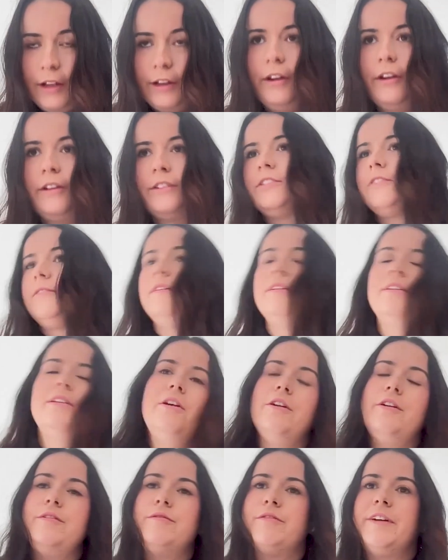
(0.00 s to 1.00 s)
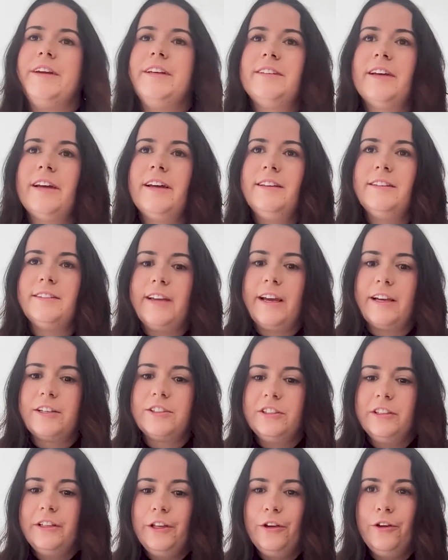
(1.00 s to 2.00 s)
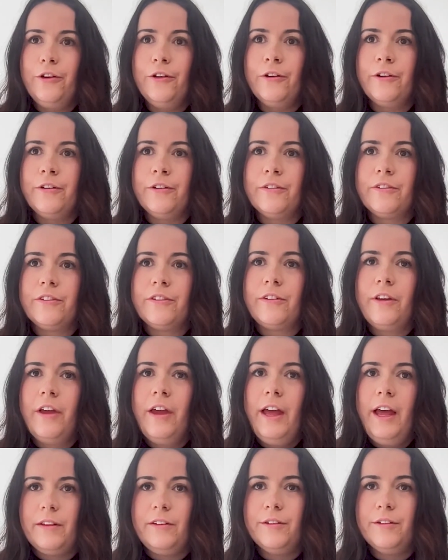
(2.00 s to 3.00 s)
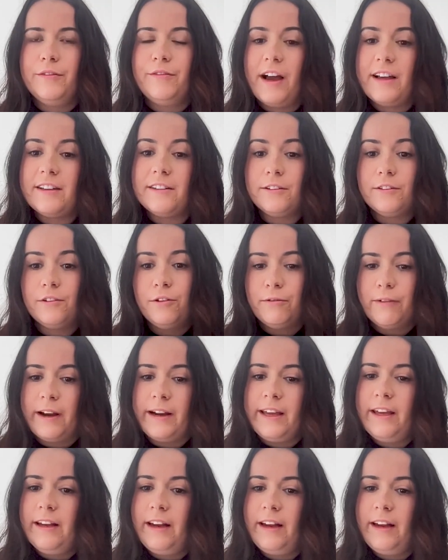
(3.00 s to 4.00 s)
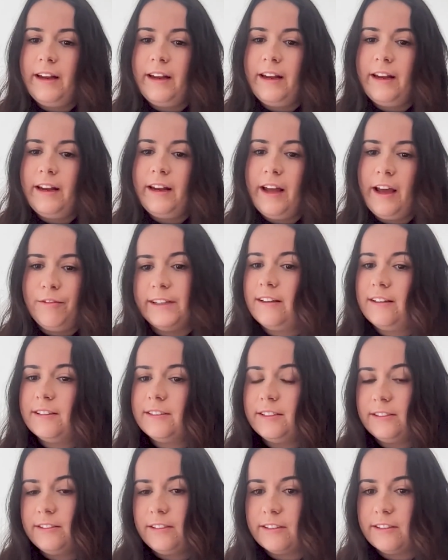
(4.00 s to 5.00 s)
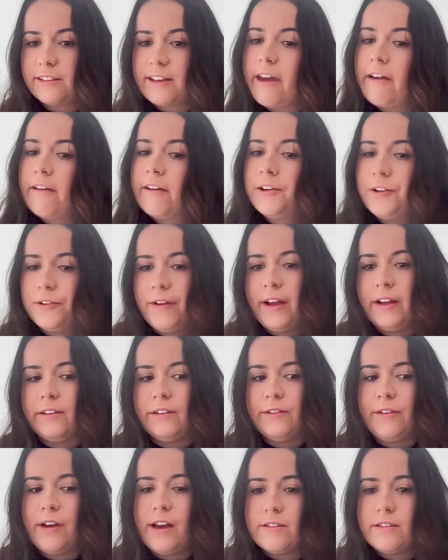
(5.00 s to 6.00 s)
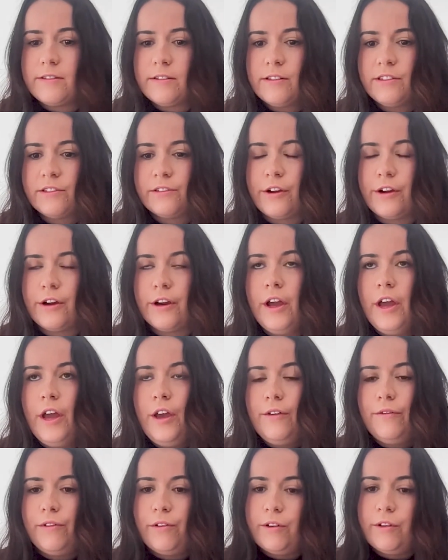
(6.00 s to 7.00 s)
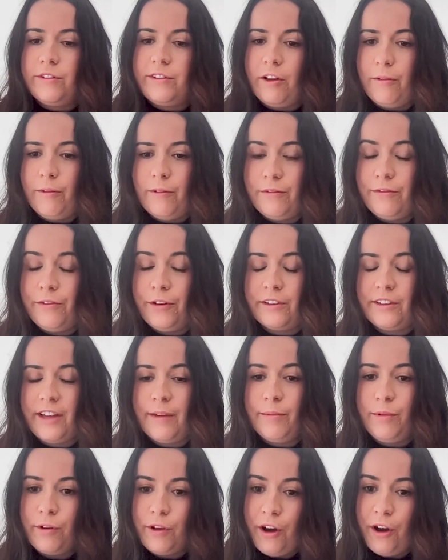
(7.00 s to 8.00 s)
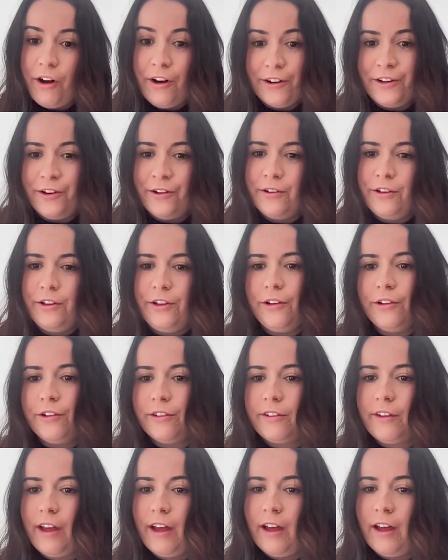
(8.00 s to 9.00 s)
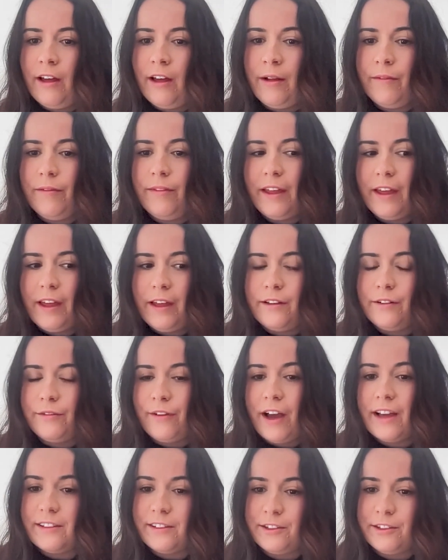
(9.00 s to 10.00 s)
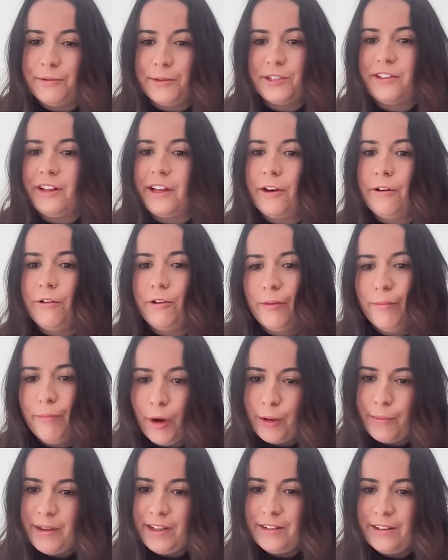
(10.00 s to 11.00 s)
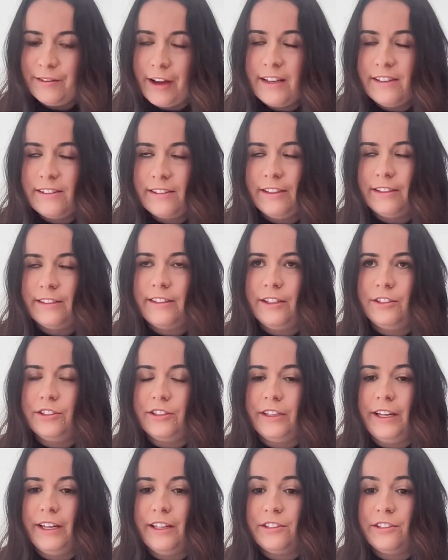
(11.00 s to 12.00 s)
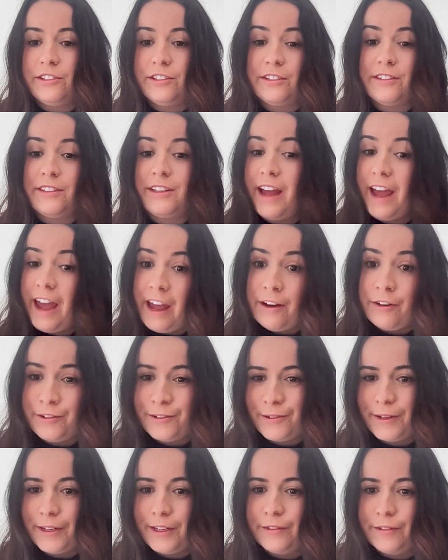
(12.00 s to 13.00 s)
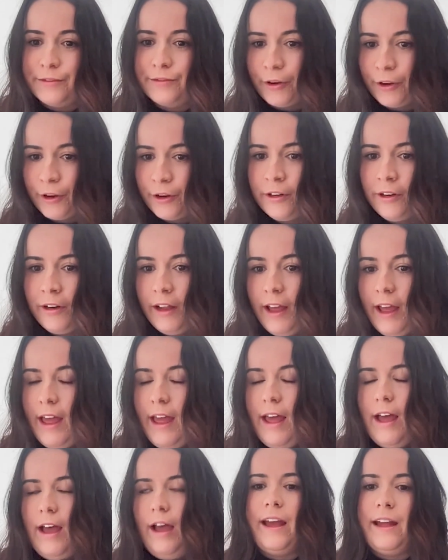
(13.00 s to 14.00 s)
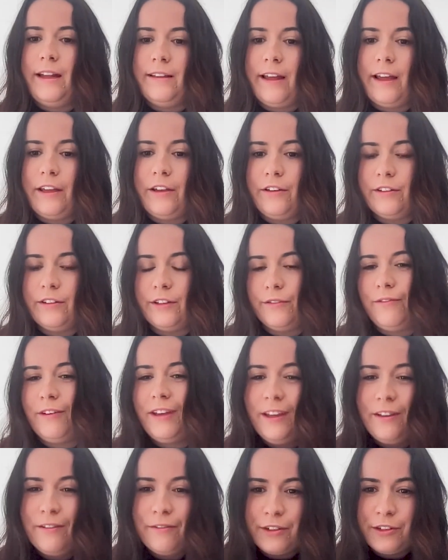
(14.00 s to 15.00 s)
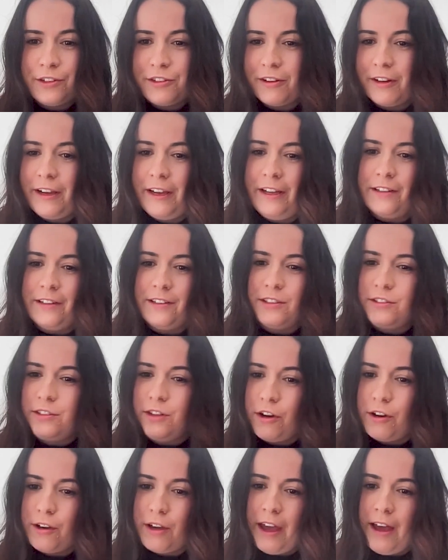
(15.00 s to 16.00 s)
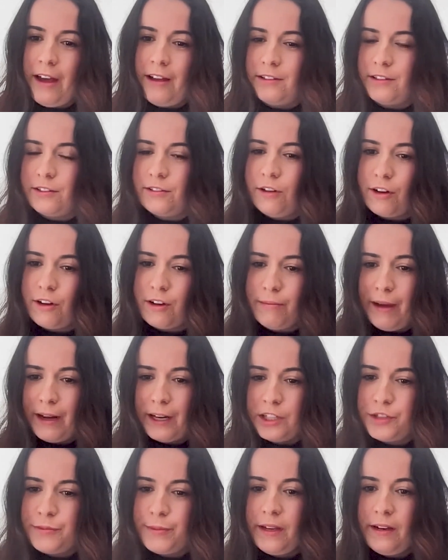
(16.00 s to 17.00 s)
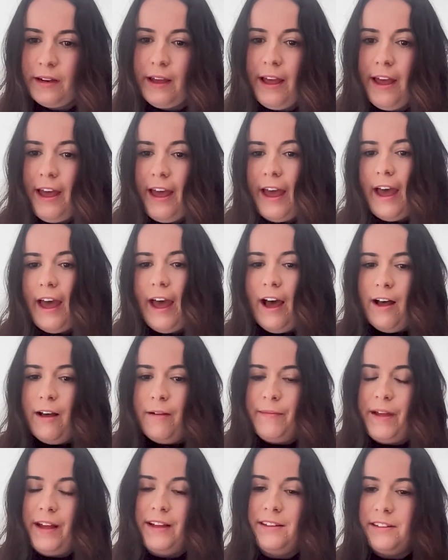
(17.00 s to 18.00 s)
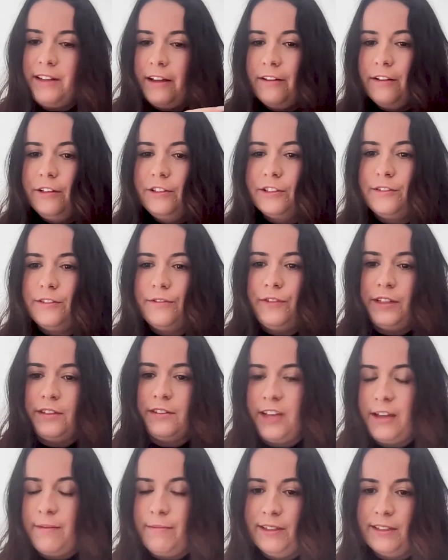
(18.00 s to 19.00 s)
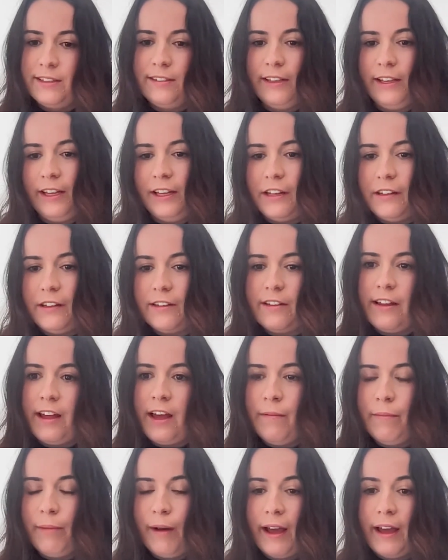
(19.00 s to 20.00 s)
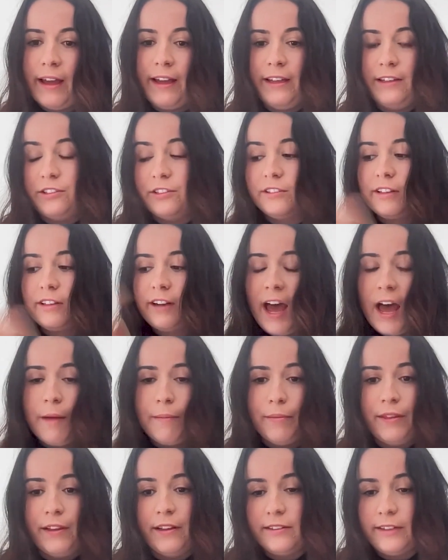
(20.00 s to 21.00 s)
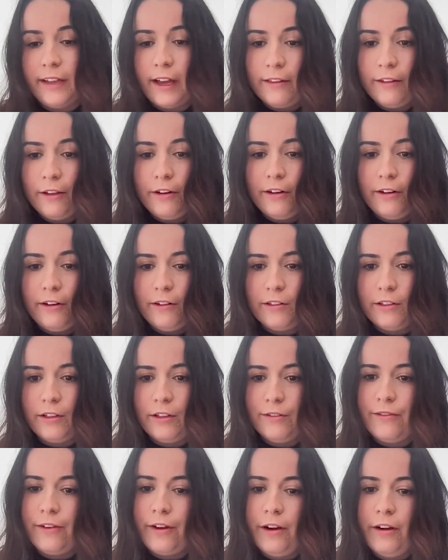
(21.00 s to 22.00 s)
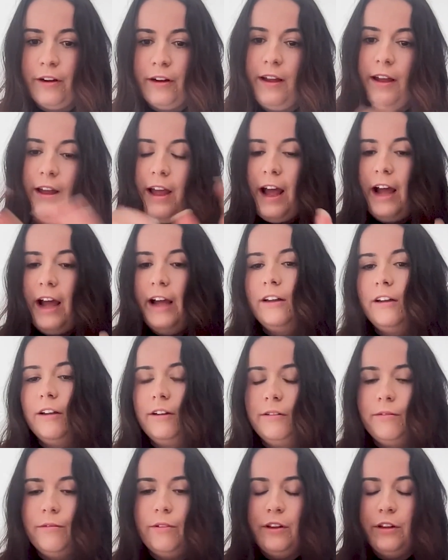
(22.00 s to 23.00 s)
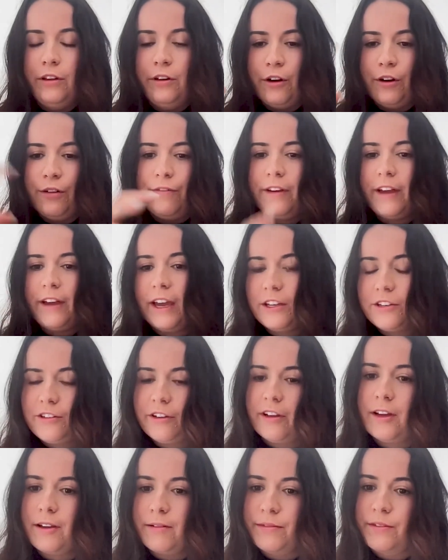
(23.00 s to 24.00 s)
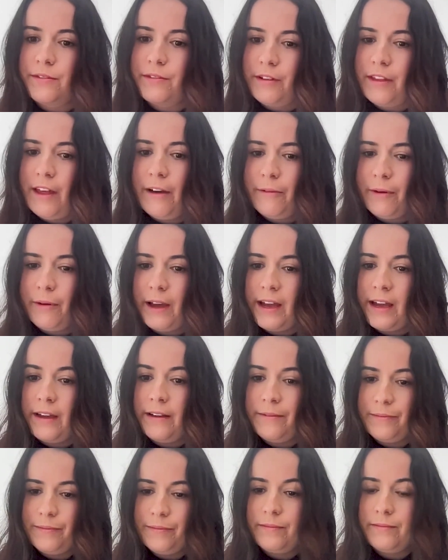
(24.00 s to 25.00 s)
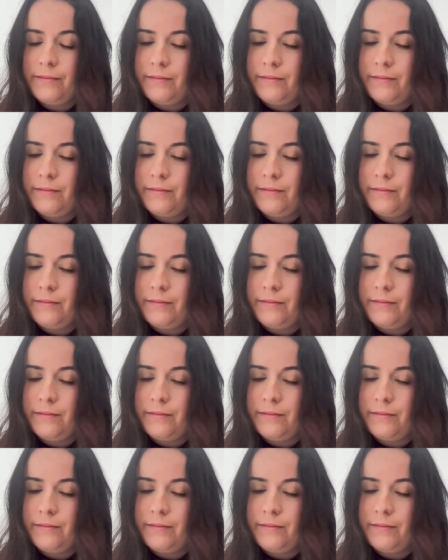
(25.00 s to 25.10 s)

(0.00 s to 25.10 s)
No, so a lot of retailers actually use devices already and have the retail assistants carry around devices. So, for example, Cotton On use their devices, which they call a Mobi device, and essentially it's just an Android phone, and they use it for inventory and stock count, stock management. And Zello just fits seamlessly into there it's just an app that's downloaded onto the phone, and then the notification comes through that way.